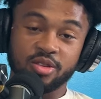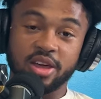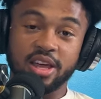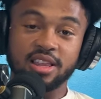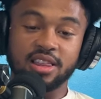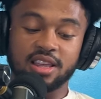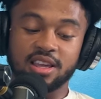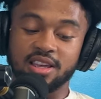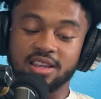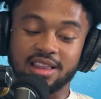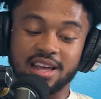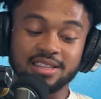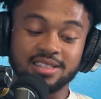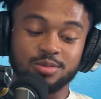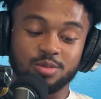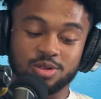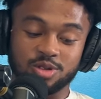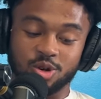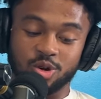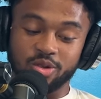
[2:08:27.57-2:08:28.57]
that thing. That's
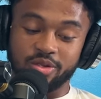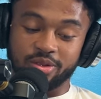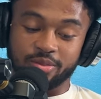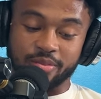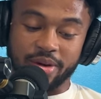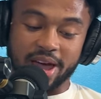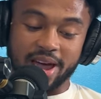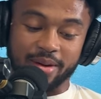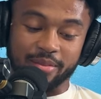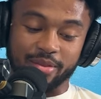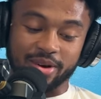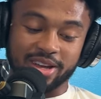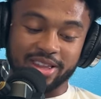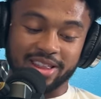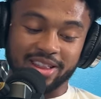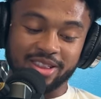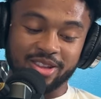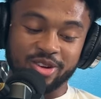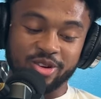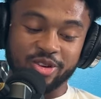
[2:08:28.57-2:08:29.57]
what's holding him back, bro.
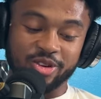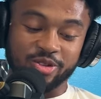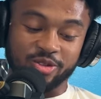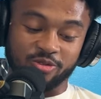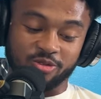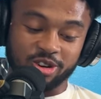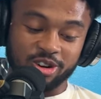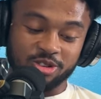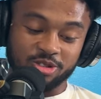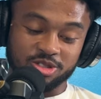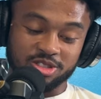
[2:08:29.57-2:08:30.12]
The little riddle